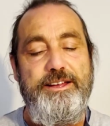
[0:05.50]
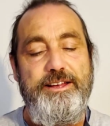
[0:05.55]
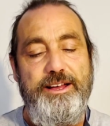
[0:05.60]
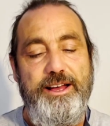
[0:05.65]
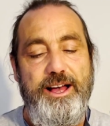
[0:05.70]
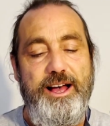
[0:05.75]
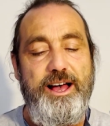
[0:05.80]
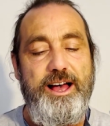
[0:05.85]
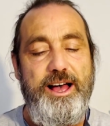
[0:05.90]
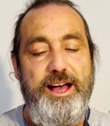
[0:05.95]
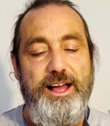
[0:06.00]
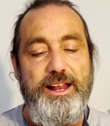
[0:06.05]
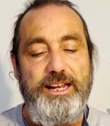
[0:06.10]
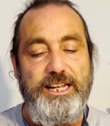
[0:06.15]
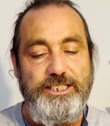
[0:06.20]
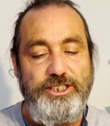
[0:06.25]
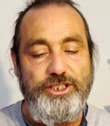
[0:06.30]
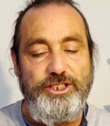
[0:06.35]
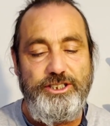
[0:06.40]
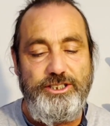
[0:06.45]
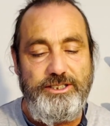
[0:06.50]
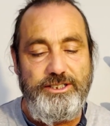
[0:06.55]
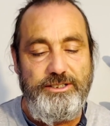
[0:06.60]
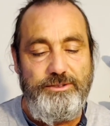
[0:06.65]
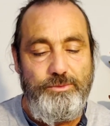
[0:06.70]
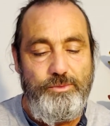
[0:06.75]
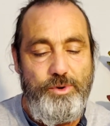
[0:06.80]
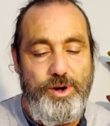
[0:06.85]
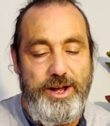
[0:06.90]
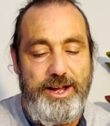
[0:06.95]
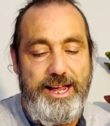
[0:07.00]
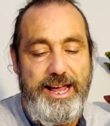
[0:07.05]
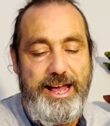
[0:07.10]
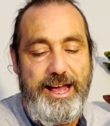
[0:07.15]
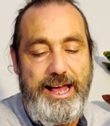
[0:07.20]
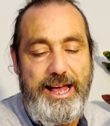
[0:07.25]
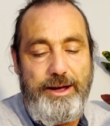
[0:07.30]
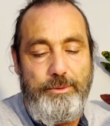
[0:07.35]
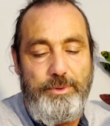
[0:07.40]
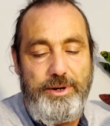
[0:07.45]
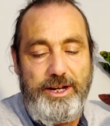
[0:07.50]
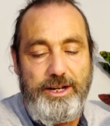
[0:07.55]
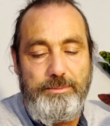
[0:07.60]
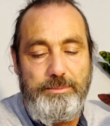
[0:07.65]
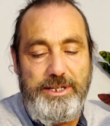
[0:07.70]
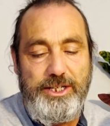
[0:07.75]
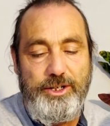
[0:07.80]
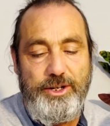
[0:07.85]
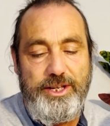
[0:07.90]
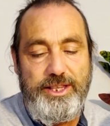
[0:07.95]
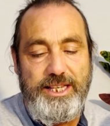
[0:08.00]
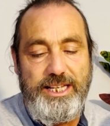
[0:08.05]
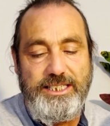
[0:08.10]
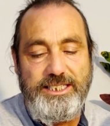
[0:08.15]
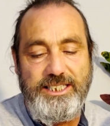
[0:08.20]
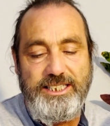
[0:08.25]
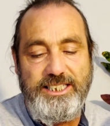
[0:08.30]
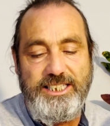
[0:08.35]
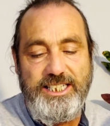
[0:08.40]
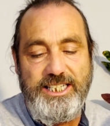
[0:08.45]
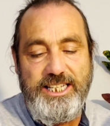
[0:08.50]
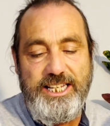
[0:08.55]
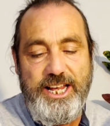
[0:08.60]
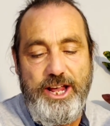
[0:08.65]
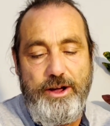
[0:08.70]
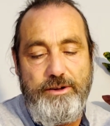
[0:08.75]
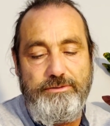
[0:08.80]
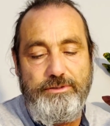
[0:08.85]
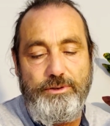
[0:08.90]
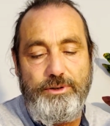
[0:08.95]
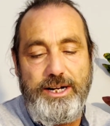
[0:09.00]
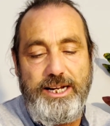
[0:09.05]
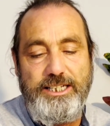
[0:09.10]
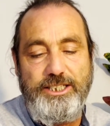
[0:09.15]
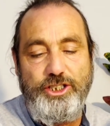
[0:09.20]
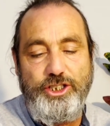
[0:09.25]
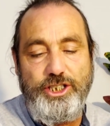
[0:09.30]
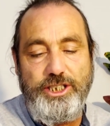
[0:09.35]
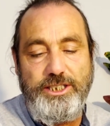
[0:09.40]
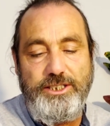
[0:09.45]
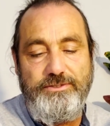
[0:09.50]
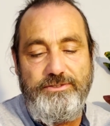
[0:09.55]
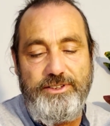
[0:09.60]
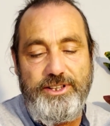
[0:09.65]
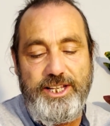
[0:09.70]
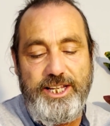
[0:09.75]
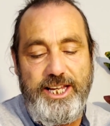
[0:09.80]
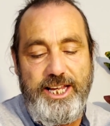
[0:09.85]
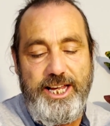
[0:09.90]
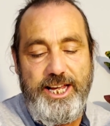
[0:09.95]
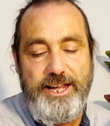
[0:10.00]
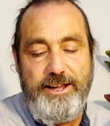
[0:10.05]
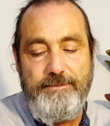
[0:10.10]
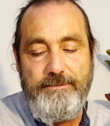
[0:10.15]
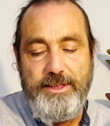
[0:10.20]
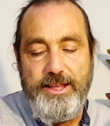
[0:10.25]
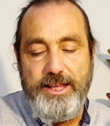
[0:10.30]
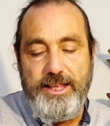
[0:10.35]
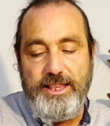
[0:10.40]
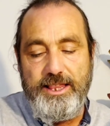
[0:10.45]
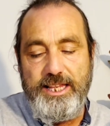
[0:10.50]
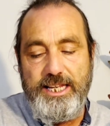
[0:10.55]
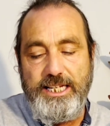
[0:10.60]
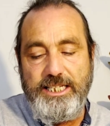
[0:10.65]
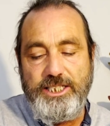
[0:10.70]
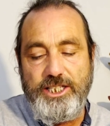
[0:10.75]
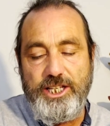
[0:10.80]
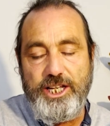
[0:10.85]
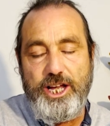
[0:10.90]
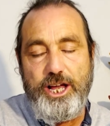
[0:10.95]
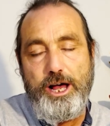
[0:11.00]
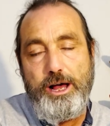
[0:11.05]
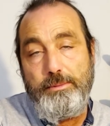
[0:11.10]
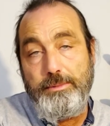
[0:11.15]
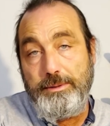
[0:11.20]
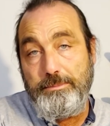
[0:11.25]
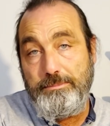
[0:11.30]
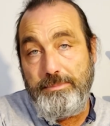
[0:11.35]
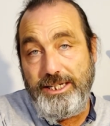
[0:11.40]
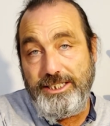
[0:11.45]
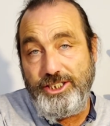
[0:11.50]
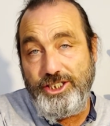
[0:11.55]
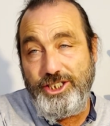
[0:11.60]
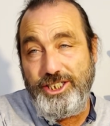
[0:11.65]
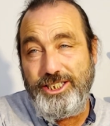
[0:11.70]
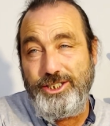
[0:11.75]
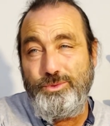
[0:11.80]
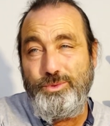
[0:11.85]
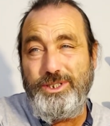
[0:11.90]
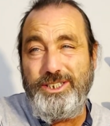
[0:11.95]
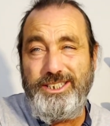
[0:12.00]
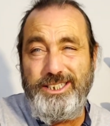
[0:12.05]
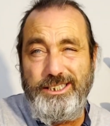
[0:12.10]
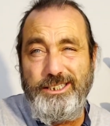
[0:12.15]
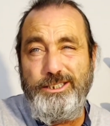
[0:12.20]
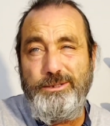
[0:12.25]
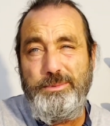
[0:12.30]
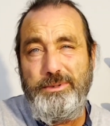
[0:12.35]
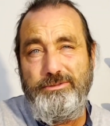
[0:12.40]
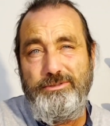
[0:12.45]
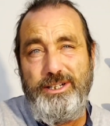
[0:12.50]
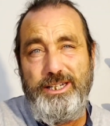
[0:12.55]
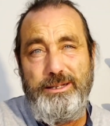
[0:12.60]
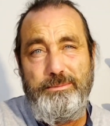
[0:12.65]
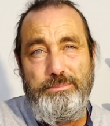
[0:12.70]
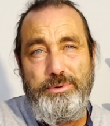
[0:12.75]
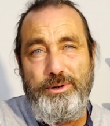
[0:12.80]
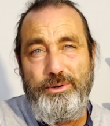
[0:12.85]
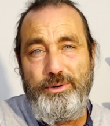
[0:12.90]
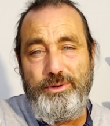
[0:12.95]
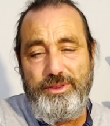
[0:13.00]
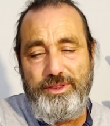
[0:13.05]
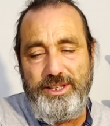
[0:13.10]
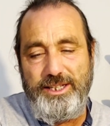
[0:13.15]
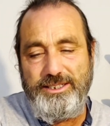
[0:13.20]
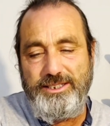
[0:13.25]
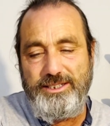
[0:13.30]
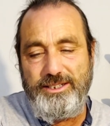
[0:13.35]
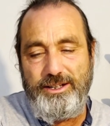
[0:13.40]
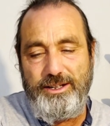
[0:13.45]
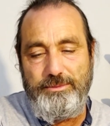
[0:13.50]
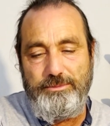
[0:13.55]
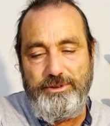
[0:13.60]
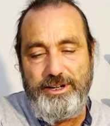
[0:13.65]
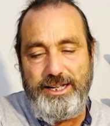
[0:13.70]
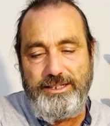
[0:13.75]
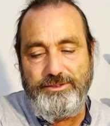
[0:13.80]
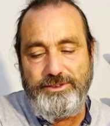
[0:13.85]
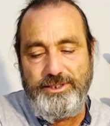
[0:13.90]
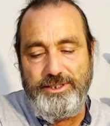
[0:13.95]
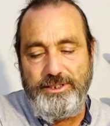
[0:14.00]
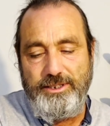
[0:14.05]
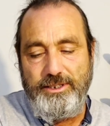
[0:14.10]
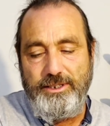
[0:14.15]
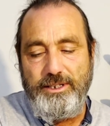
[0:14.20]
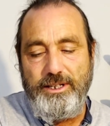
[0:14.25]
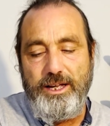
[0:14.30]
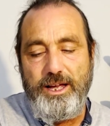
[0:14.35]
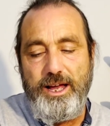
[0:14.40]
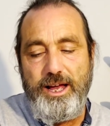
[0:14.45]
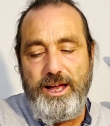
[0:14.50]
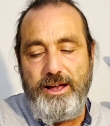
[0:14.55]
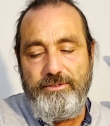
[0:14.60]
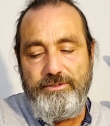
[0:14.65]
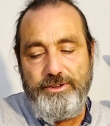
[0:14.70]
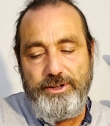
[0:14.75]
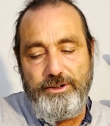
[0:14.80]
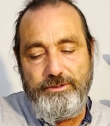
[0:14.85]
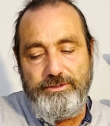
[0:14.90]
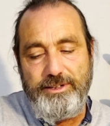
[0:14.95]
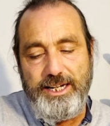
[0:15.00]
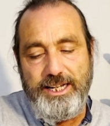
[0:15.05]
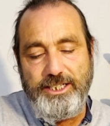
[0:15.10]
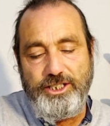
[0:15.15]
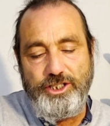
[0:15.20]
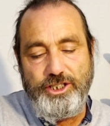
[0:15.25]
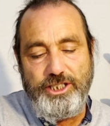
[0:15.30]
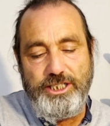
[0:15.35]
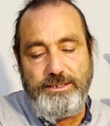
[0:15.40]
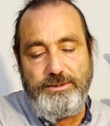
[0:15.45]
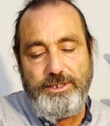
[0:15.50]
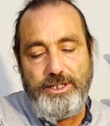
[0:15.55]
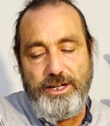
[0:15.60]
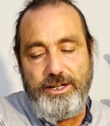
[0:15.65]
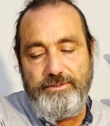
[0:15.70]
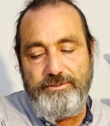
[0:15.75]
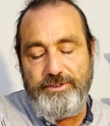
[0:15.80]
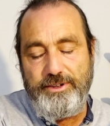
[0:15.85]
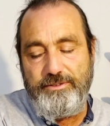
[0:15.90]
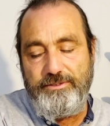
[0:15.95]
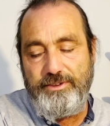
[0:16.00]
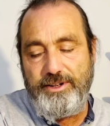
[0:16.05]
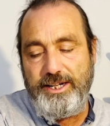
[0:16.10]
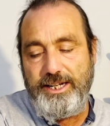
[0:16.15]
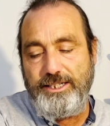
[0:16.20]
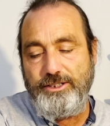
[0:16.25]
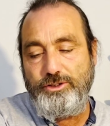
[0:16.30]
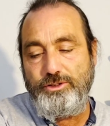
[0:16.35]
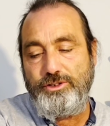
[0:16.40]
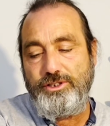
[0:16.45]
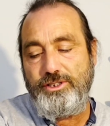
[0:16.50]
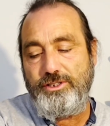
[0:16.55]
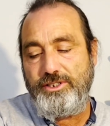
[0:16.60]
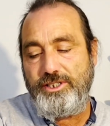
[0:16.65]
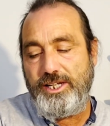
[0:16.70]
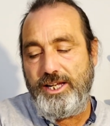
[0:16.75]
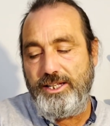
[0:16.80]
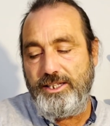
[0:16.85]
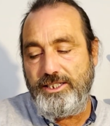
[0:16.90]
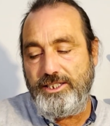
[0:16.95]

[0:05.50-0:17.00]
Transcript: Let's just work out how we're going to be doing this. This is the overall energy for the year. These are the karmic messages, which seem to be really important this time around for your relationship side and for your financial side.